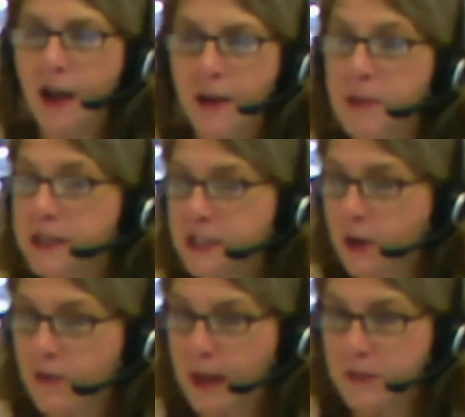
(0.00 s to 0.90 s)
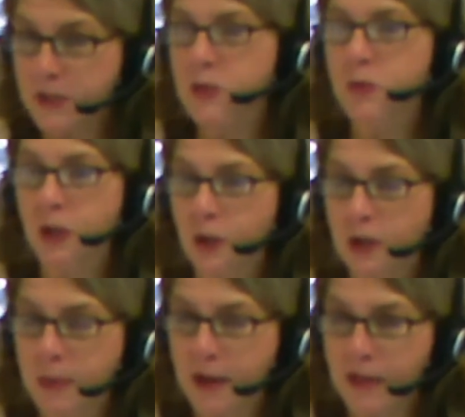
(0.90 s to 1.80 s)
Military Families is really
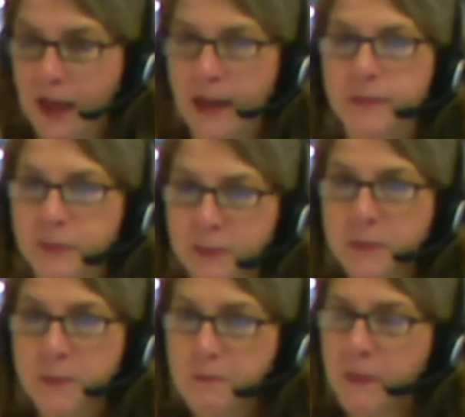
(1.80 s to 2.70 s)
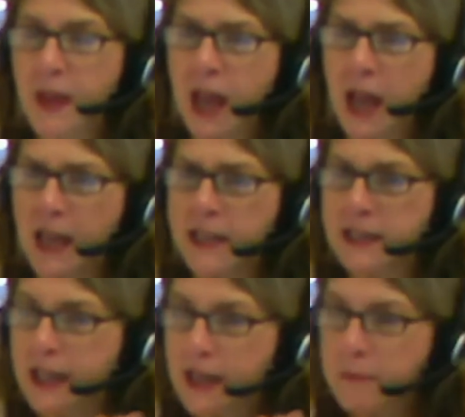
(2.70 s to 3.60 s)
good about that,
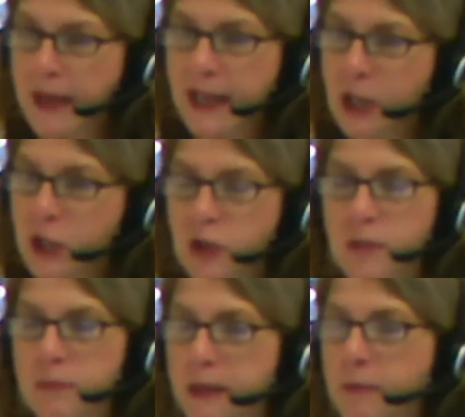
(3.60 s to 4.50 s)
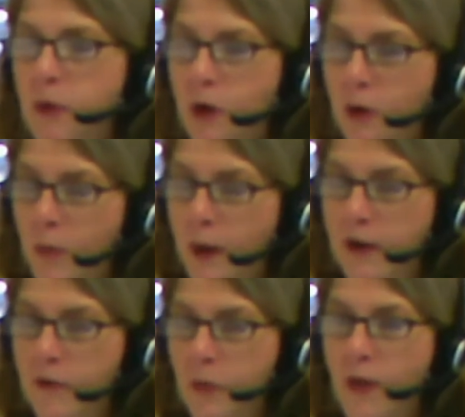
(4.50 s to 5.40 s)
and making sure that people are
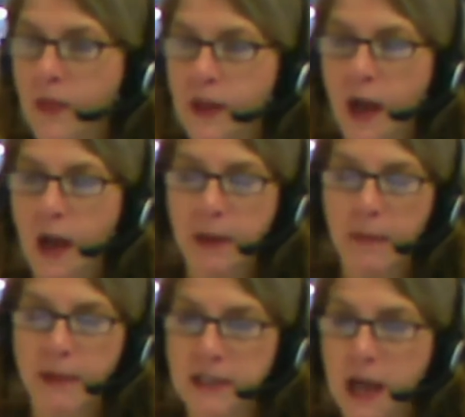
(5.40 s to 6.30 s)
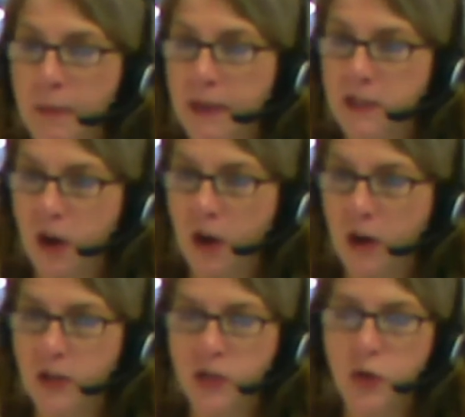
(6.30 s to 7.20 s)
aware of what the upcoming topics
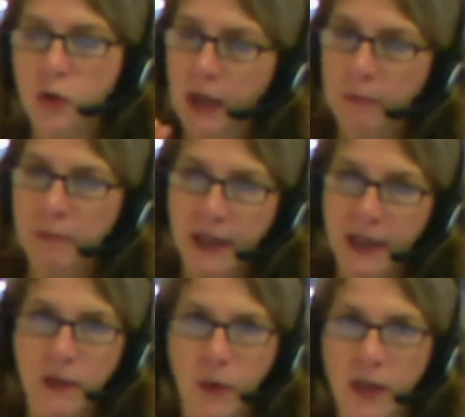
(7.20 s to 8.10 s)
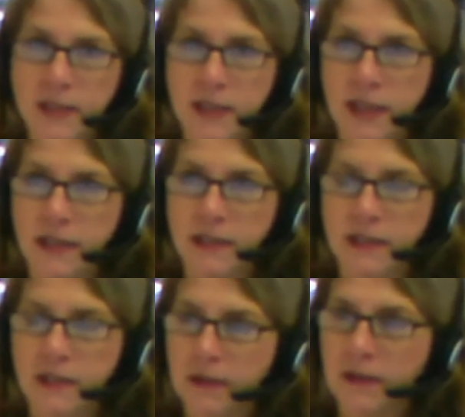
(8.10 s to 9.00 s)
are, so you can pick the ones that
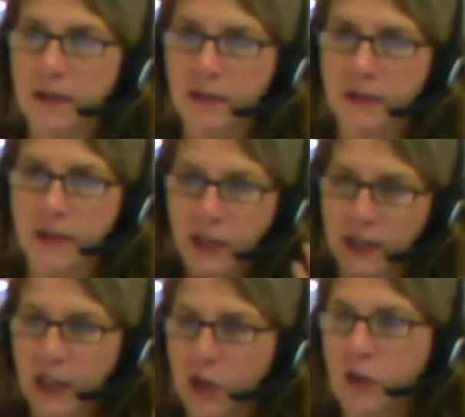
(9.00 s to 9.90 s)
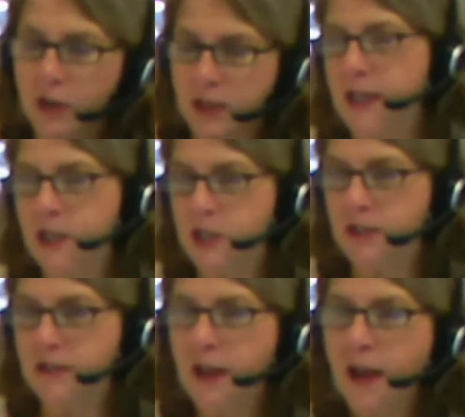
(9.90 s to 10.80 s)
get your attention.